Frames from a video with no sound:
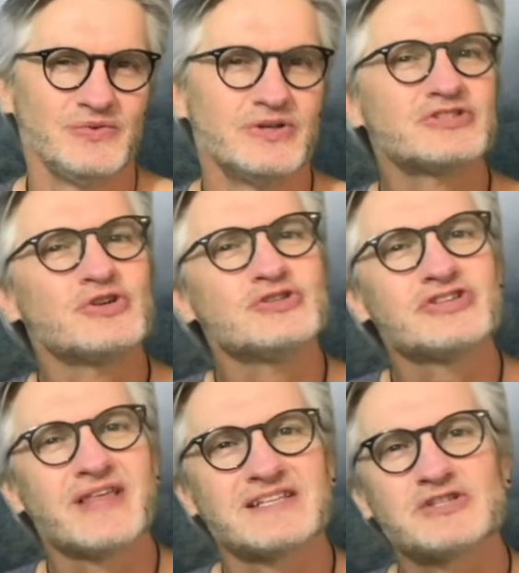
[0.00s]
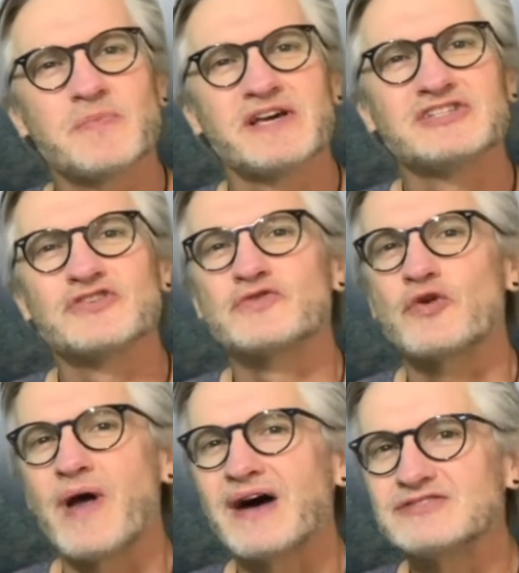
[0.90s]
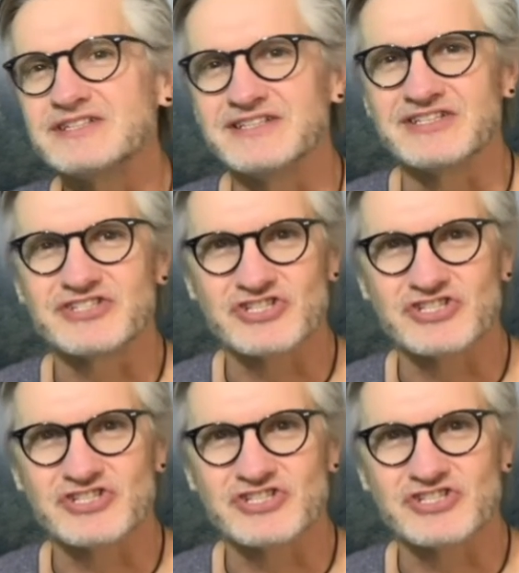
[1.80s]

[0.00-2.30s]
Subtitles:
Return to that space of groundedness